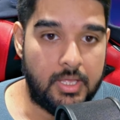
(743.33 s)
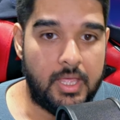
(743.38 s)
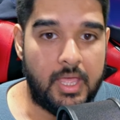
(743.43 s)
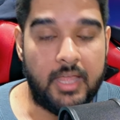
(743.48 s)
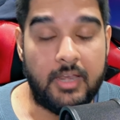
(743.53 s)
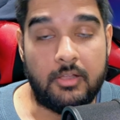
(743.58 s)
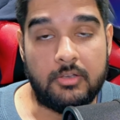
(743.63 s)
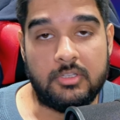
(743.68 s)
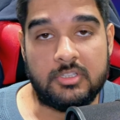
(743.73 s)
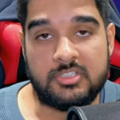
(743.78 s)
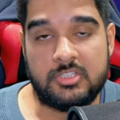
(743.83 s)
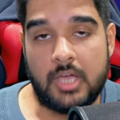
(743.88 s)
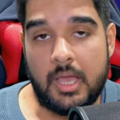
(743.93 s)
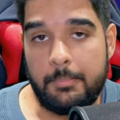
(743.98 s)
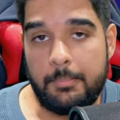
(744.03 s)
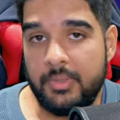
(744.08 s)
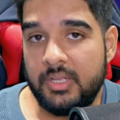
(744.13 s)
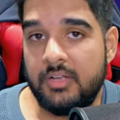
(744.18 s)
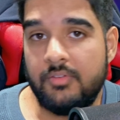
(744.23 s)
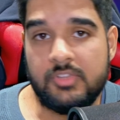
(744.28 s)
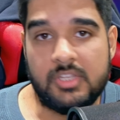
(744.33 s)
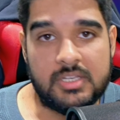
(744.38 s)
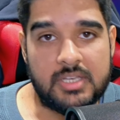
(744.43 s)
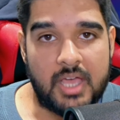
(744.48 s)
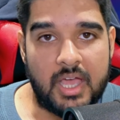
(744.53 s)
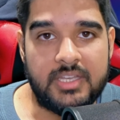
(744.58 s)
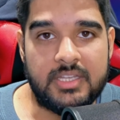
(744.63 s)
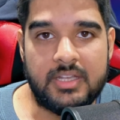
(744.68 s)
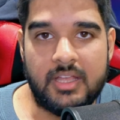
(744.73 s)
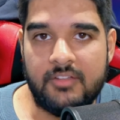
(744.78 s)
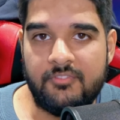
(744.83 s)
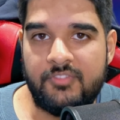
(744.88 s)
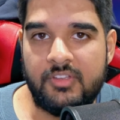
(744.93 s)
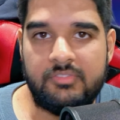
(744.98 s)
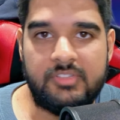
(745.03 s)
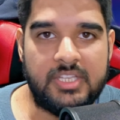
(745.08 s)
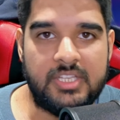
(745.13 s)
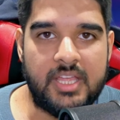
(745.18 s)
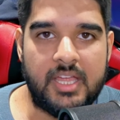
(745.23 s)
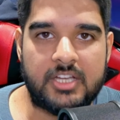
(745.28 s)
And on the topic of the ninety-nine
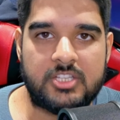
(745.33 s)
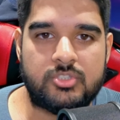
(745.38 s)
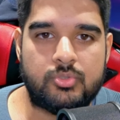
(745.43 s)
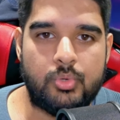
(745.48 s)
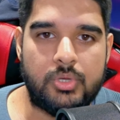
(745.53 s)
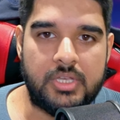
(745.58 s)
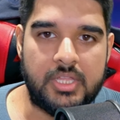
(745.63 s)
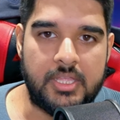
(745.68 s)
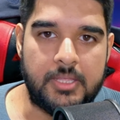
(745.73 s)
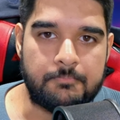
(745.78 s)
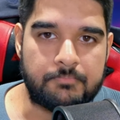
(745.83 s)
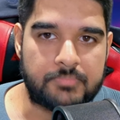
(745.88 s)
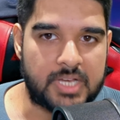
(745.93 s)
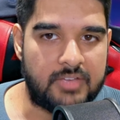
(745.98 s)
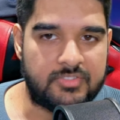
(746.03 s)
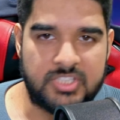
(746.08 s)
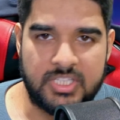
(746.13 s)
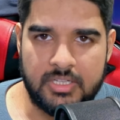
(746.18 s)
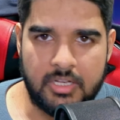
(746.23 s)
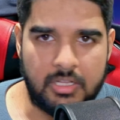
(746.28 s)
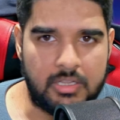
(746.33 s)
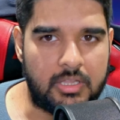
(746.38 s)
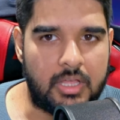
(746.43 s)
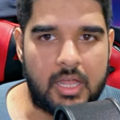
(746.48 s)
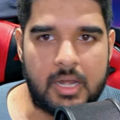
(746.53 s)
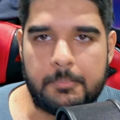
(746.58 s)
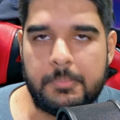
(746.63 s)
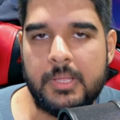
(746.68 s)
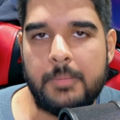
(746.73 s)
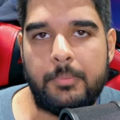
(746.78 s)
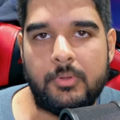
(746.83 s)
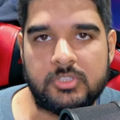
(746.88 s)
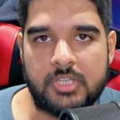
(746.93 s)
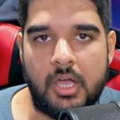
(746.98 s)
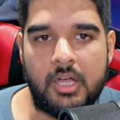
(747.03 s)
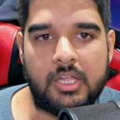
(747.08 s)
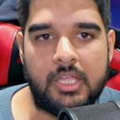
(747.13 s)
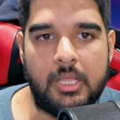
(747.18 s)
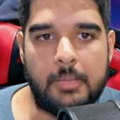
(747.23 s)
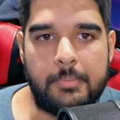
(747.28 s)
fifty X three D, I've seen a lot of people
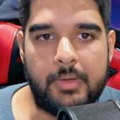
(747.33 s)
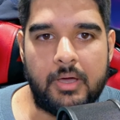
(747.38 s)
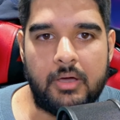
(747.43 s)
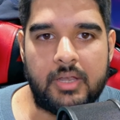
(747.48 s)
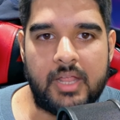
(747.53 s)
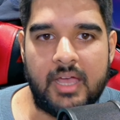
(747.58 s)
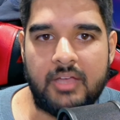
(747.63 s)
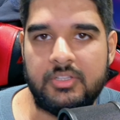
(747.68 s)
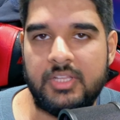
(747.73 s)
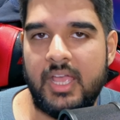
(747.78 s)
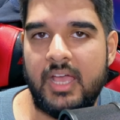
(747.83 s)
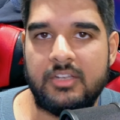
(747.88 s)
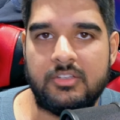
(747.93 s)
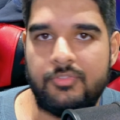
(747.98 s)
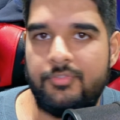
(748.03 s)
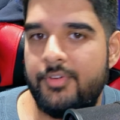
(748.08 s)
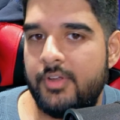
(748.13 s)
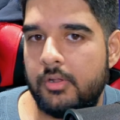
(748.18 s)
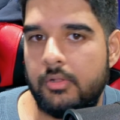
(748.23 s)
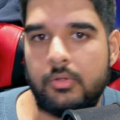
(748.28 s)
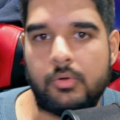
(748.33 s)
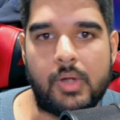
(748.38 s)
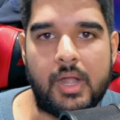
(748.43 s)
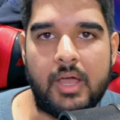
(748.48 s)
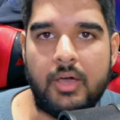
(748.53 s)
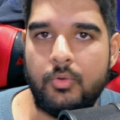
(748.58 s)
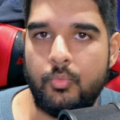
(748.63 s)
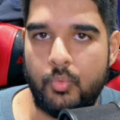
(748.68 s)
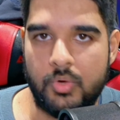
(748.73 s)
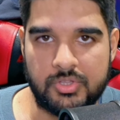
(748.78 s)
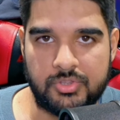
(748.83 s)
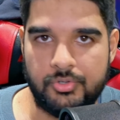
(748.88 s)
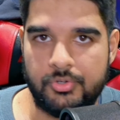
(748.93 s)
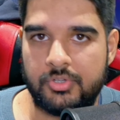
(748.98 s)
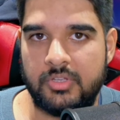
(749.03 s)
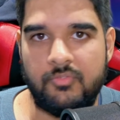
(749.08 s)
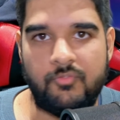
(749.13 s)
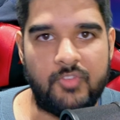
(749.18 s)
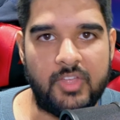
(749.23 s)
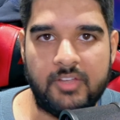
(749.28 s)
talking about how they had to fiddle around with their
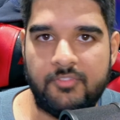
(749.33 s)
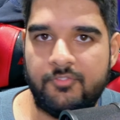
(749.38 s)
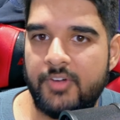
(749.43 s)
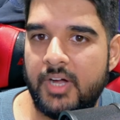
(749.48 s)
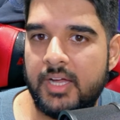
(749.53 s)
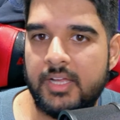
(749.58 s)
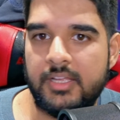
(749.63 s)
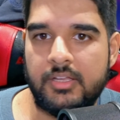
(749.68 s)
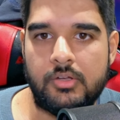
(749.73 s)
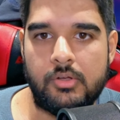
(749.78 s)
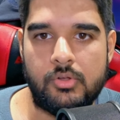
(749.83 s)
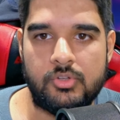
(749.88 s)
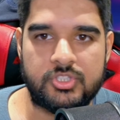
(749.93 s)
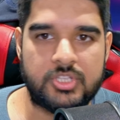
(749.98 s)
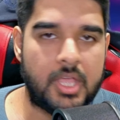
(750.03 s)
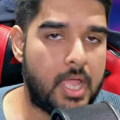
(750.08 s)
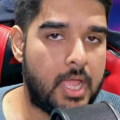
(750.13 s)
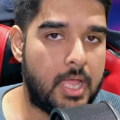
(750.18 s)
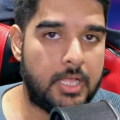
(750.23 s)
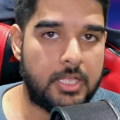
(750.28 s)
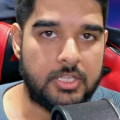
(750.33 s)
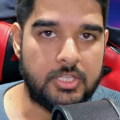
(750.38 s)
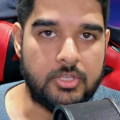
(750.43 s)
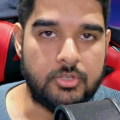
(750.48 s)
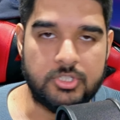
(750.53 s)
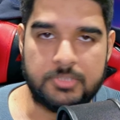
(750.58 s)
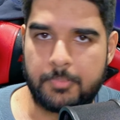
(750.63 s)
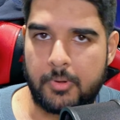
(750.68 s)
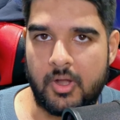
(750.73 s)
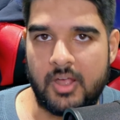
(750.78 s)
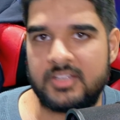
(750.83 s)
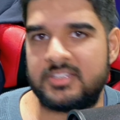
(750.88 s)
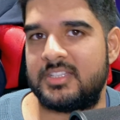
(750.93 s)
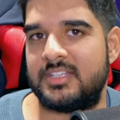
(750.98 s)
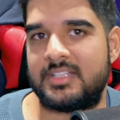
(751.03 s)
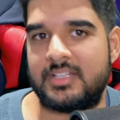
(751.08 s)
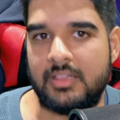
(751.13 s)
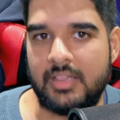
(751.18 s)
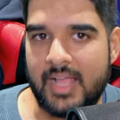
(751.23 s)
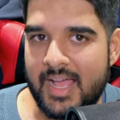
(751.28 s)
config files, use process
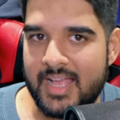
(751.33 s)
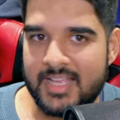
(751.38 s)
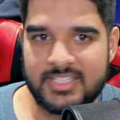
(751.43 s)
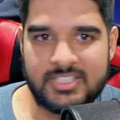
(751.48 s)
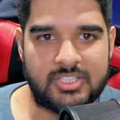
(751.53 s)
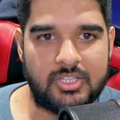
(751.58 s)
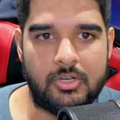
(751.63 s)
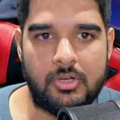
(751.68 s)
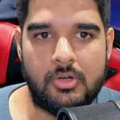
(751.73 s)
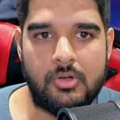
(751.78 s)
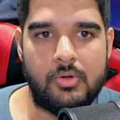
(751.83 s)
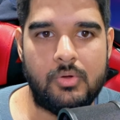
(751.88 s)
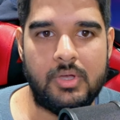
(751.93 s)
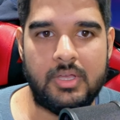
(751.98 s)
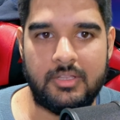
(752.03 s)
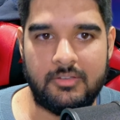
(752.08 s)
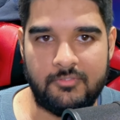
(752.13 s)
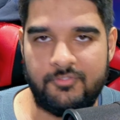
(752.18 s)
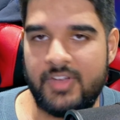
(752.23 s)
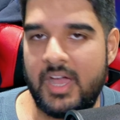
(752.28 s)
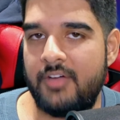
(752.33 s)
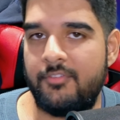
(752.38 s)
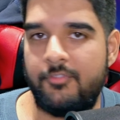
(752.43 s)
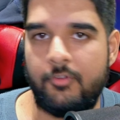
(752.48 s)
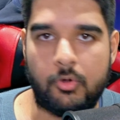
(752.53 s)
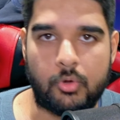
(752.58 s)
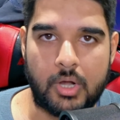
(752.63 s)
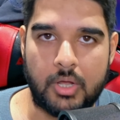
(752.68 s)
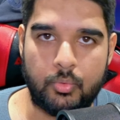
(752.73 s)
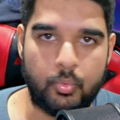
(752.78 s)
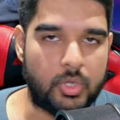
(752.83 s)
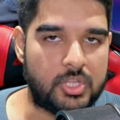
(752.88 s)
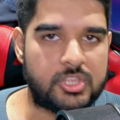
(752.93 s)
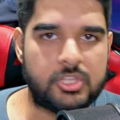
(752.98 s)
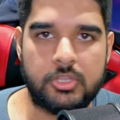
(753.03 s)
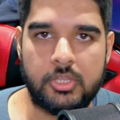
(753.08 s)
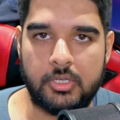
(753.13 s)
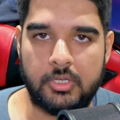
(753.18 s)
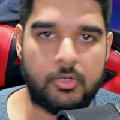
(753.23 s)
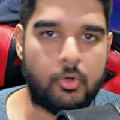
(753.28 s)
lasso, and faffle around with
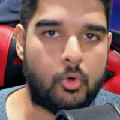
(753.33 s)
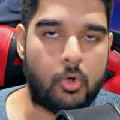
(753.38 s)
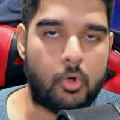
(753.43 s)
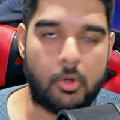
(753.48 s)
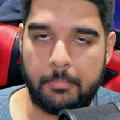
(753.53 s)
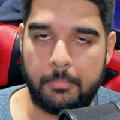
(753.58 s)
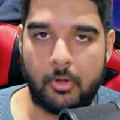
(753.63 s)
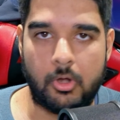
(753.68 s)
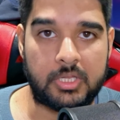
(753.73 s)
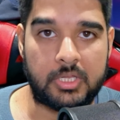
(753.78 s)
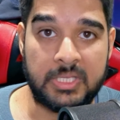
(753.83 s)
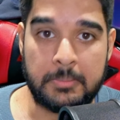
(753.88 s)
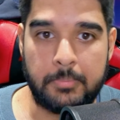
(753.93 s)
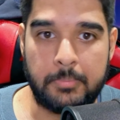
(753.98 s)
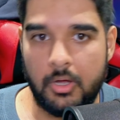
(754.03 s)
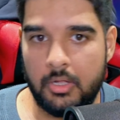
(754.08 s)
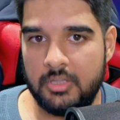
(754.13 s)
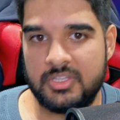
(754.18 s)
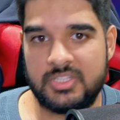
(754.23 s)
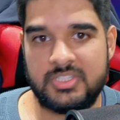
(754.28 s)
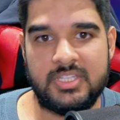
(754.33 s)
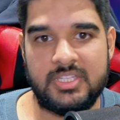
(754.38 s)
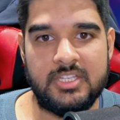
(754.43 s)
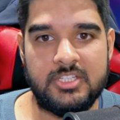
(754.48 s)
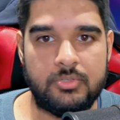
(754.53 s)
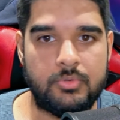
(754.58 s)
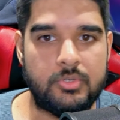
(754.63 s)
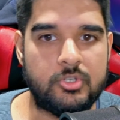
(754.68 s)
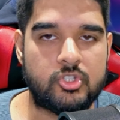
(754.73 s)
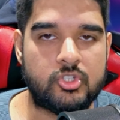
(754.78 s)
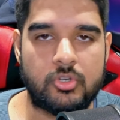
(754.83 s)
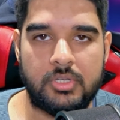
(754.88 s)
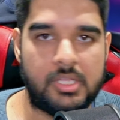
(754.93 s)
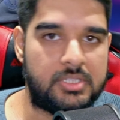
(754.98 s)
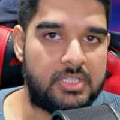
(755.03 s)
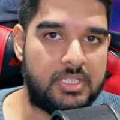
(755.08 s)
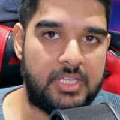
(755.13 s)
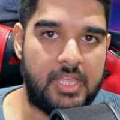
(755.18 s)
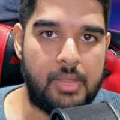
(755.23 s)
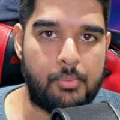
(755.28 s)
the core parking policy to ensure that the
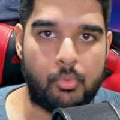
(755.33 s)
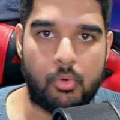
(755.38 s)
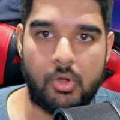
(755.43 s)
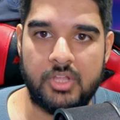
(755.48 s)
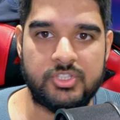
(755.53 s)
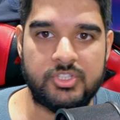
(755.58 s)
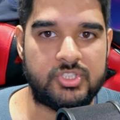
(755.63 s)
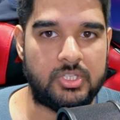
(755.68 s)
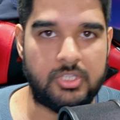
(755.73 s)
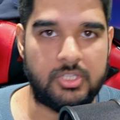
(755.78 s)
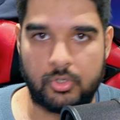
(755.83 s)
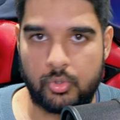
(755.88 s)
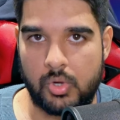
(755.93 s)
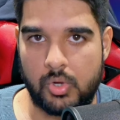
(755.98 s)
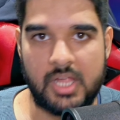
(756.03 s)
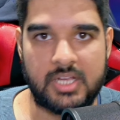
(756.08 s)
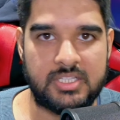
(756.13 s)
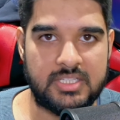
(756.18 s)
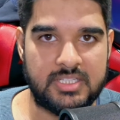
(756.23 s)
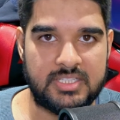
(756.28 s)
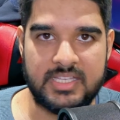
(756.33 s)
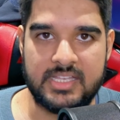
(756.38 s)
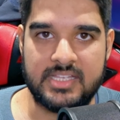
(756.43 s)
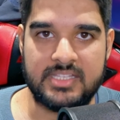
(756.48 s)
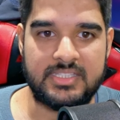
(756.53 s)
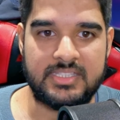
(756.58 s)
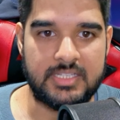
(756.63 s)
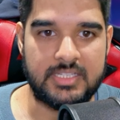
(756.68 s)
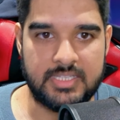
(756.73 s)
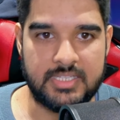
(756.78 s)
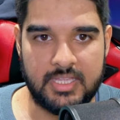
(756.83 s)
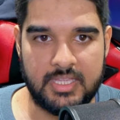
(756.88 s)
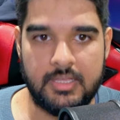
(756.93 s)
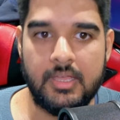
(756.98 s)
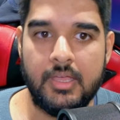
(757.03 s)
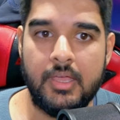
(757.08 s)
game runs on the correct C C D.